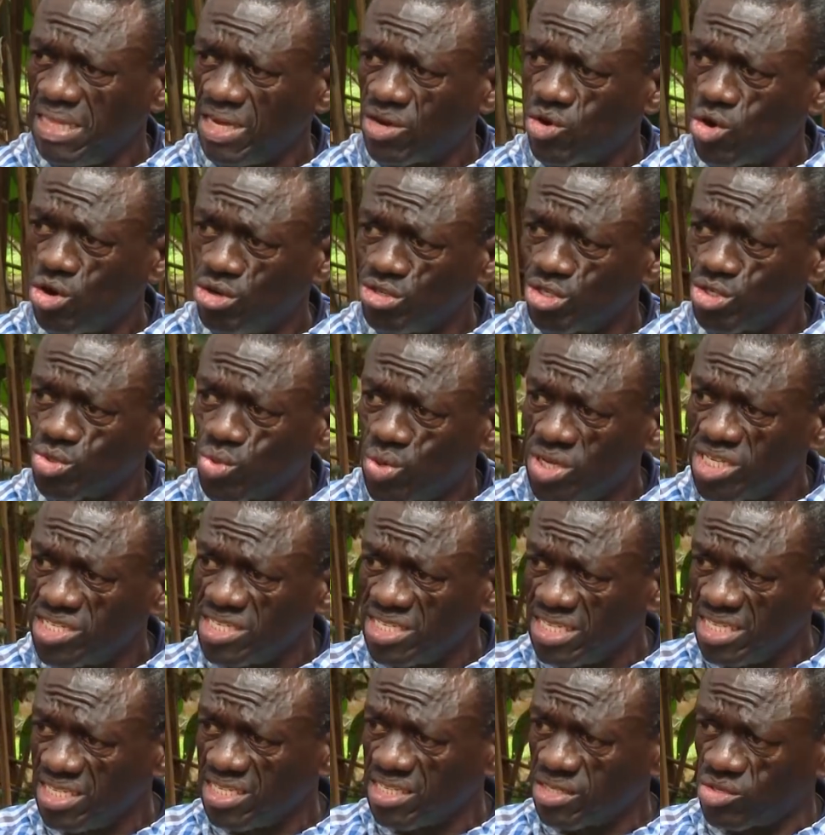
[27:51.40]

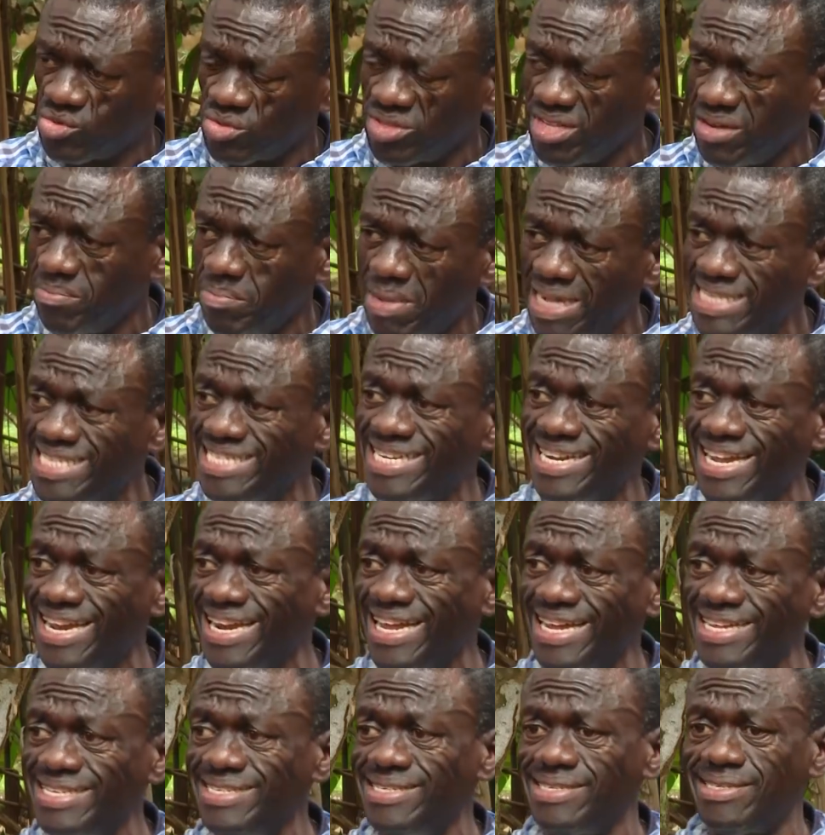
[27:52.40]
consequences to the
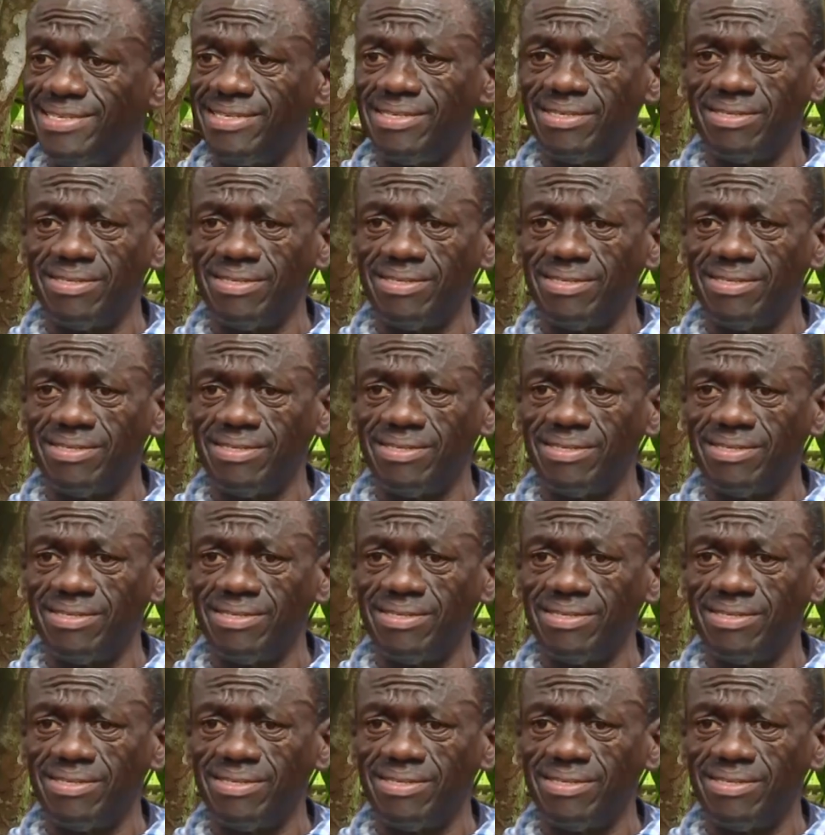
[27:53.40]
marginalized.